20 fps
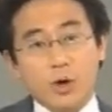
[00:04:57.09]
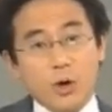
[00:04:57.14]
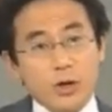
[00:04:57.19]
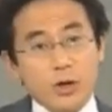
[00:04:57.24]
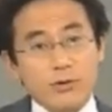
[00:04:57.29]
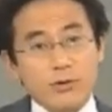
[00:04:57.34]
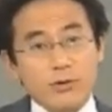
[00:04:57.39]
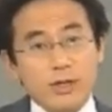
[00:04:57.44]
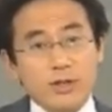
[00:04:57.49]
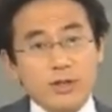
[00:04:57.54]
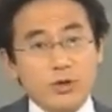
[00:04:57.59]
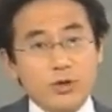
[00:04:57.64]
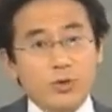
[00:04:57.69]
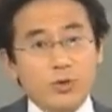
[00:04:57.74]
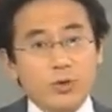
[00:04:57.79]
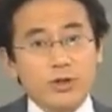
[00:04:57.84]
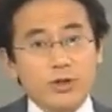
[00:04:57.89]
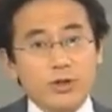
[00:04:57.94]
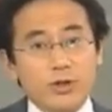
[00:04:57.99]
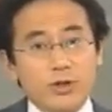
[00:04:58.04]
lawyers, and
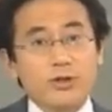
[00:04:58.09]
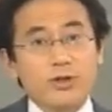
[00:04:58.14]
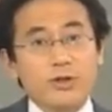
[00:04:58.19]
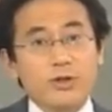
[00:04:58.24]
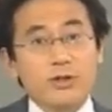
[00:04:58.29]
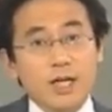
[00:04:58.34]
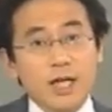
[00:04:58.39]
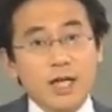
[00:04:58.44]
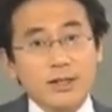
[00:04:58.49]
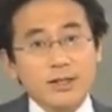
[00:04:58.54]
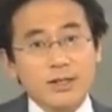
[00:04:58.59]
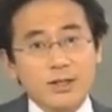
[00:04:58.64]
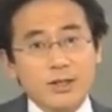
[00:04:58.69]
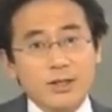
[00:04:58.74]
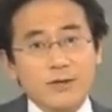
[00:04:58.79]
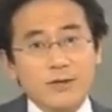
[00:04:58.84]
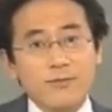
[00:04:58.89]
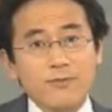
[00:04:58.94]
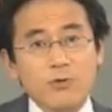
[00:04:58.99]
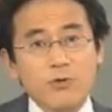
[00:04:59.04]
journalists conducted
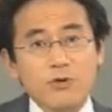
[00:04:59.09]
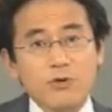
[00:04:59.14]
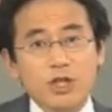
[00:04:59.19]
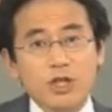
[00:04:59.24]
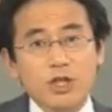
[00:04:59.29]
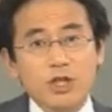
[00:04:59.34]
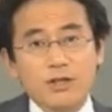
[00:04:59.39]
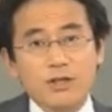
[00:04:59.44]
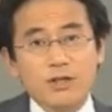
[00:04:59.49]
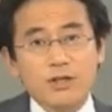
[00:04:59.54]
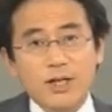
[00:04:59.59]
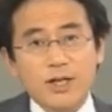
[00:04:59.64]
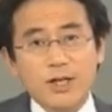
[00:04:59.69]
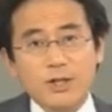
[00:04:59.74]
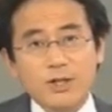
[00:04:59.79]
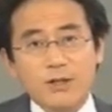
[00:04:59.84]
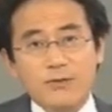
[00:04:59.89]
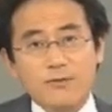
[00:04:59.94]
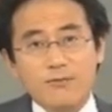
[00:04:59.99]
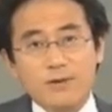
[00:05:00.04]
this Fukushima
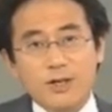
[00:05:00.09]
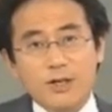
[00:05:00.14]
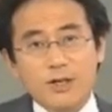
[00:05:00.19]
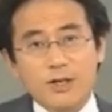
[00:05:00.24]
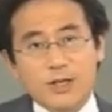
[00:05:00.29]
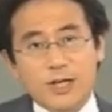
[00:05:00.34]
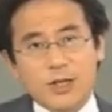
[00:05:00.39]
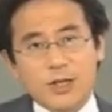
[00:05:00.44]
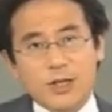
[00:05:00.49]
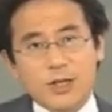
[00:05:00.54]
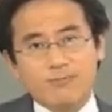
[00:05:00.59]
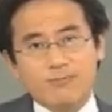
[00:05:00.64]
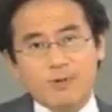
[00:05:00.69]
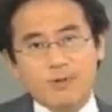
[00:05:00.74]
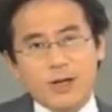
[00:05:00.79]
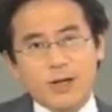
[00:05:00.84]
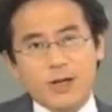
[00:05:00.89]
Daiichi investigation.